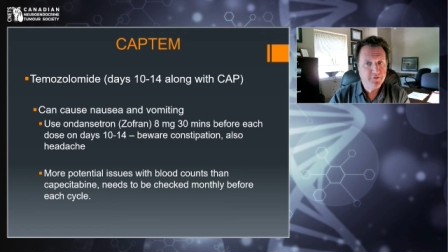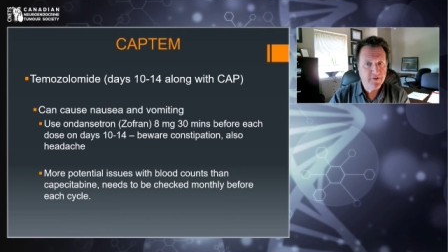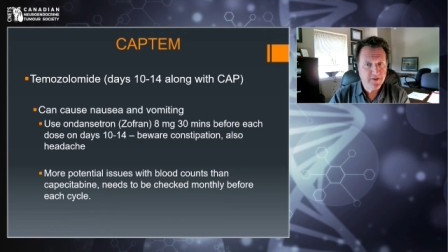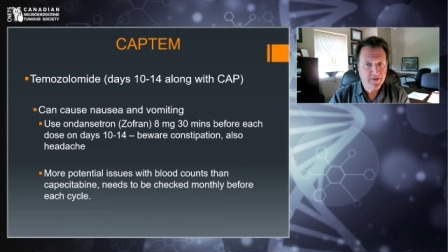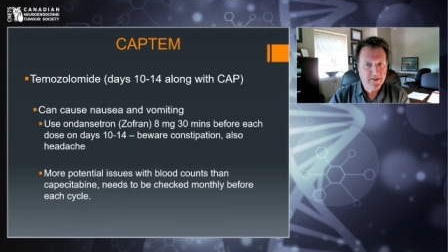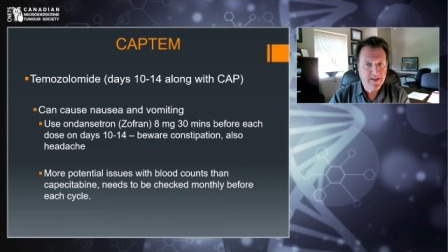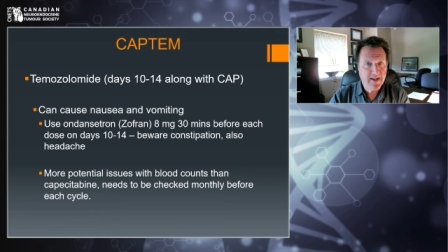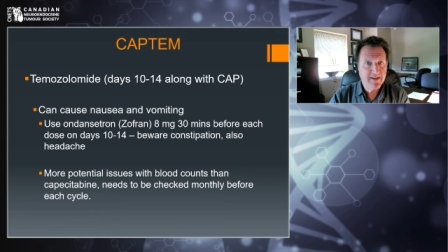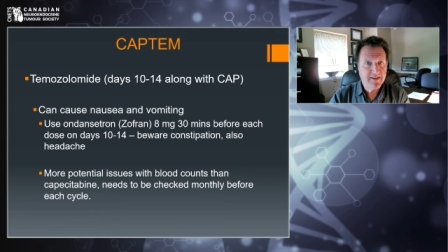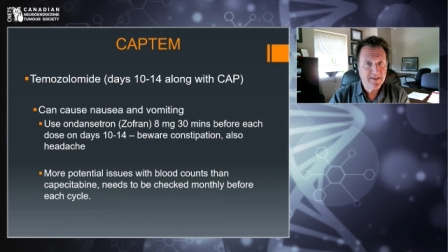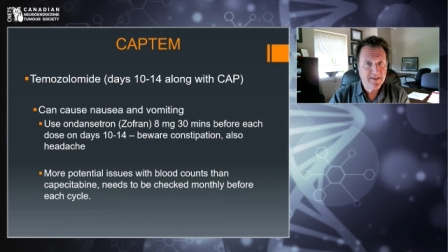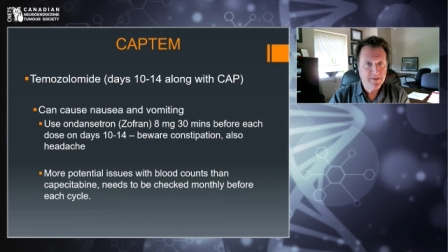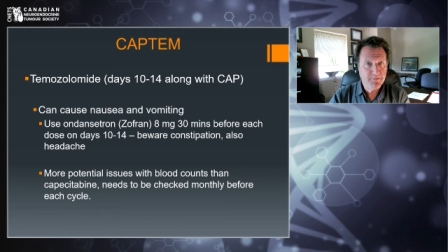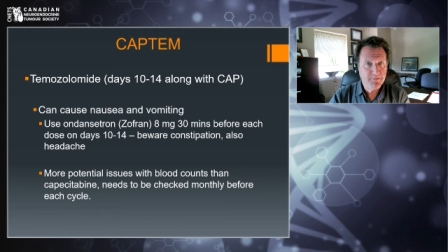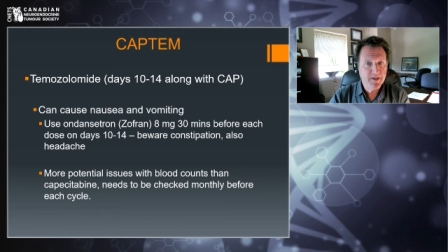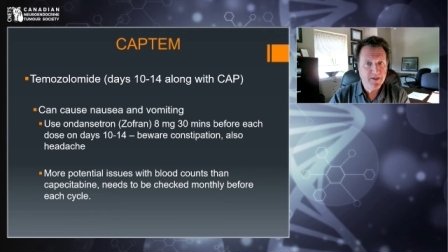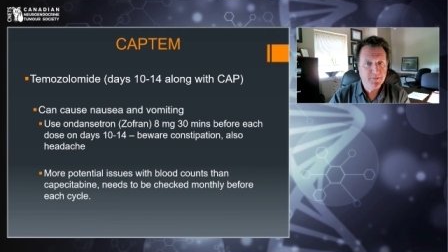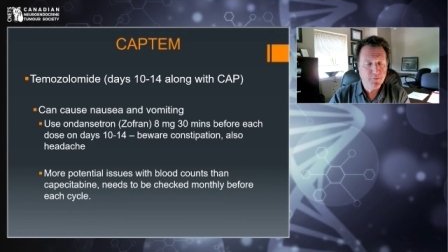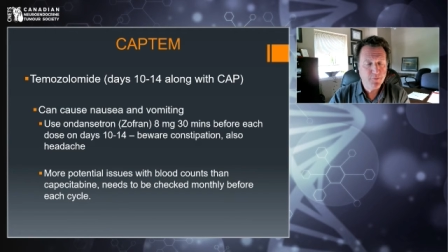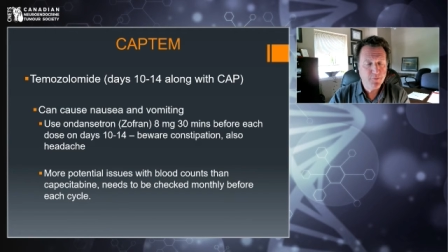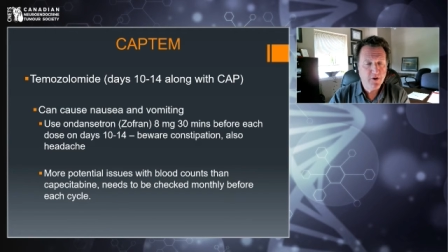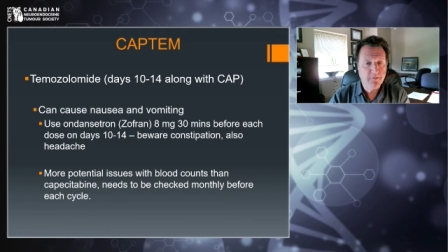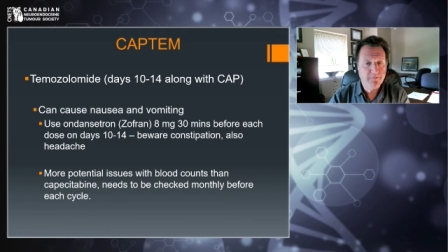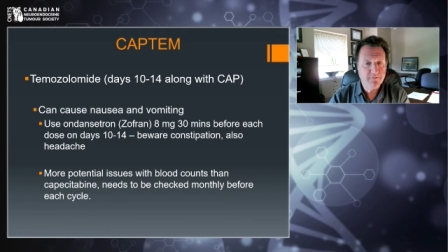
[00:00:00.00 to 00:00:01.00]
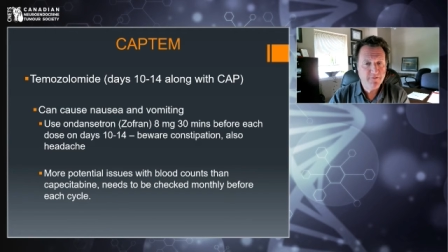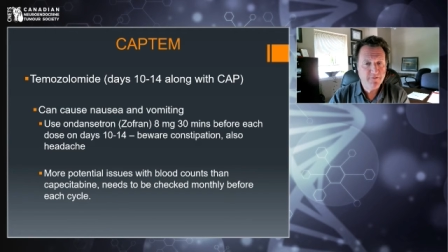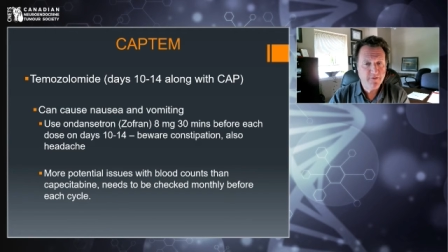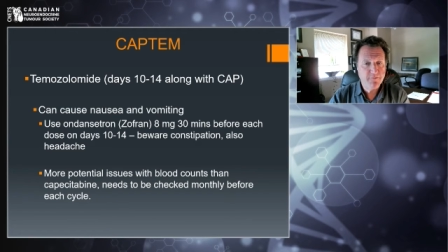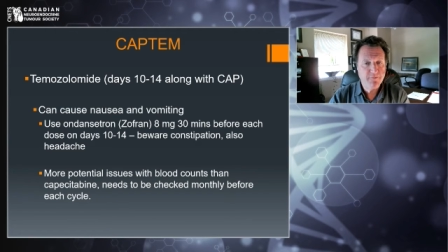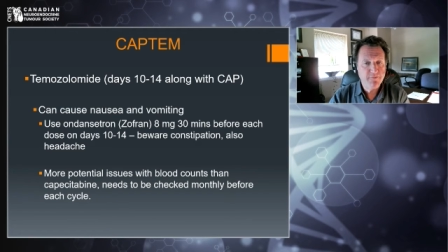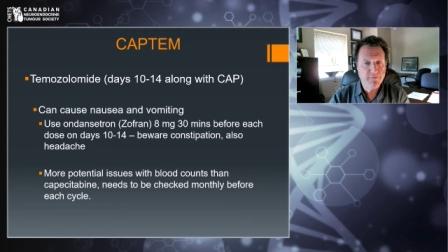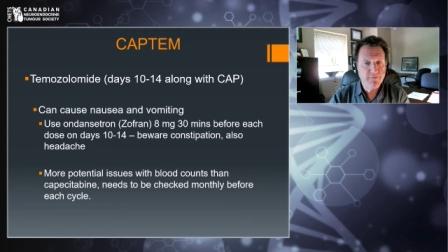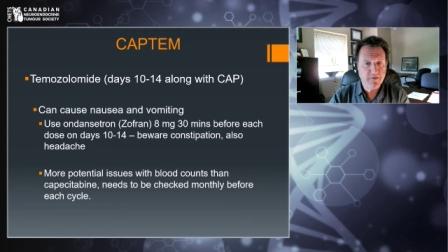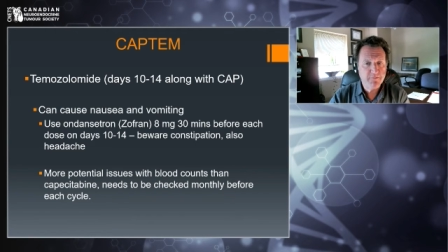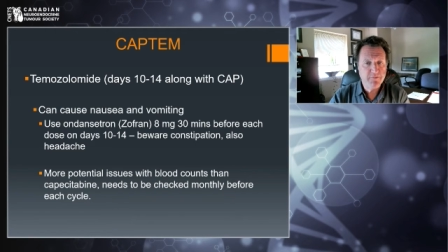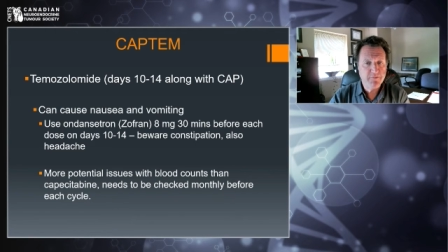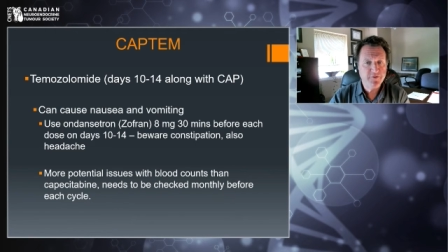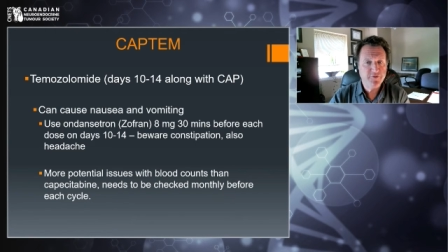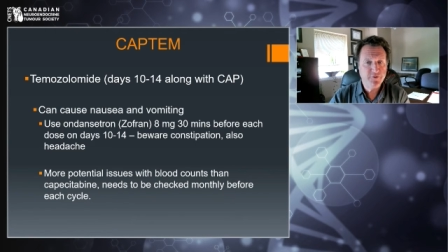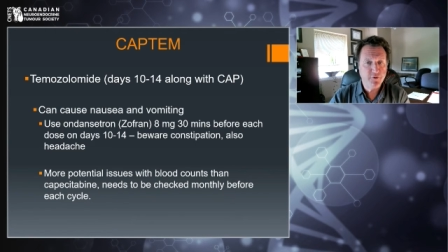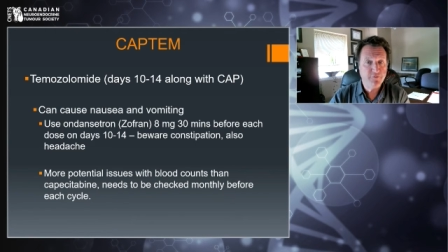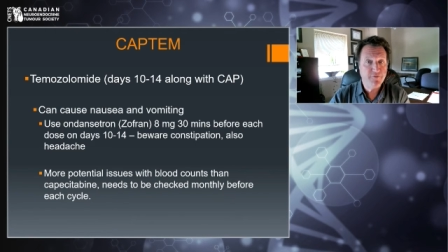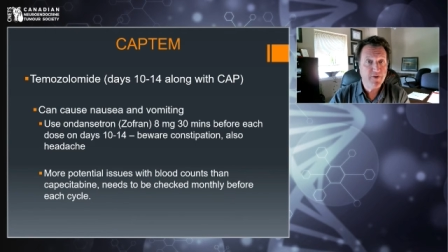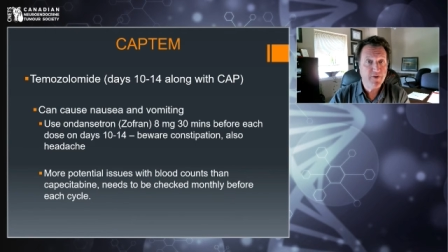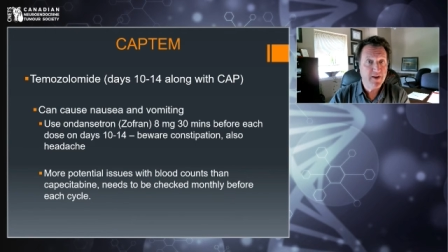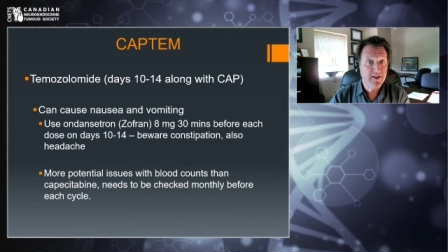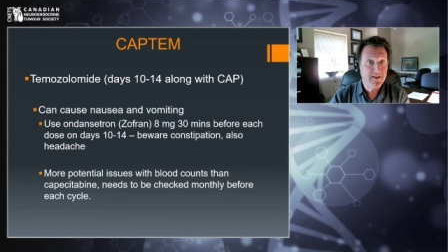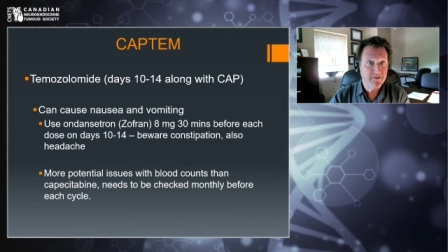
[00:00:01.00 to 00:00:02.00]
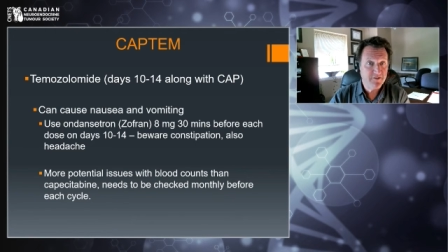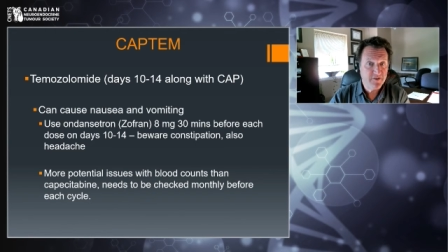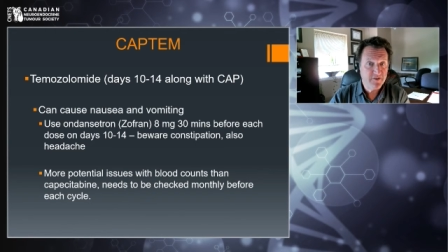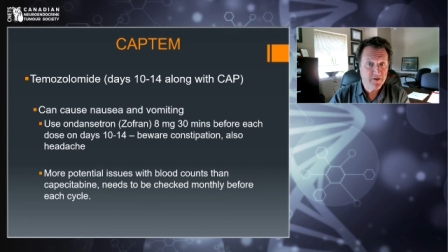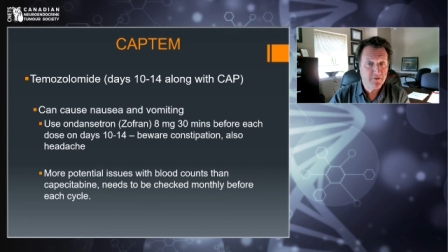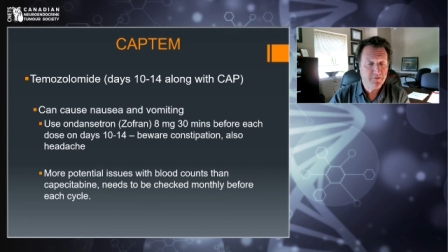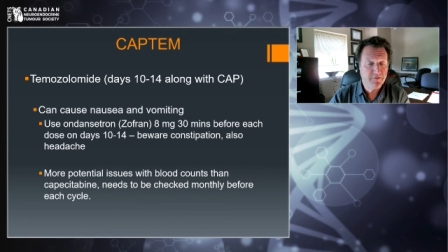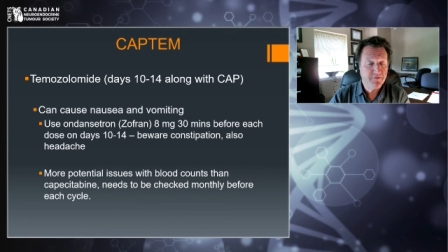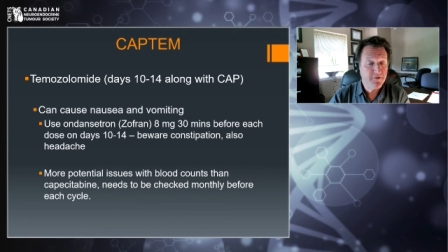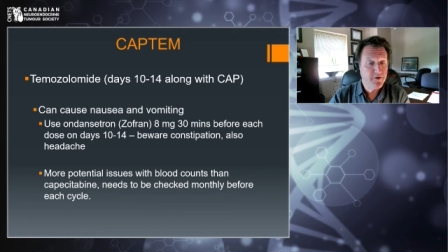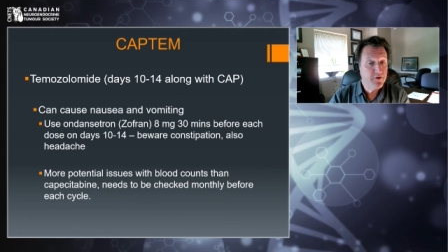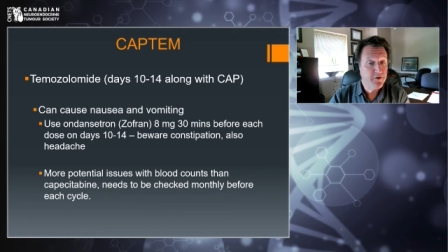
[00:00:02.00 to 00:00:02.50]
that that can be a problem from, from the Zofran itself,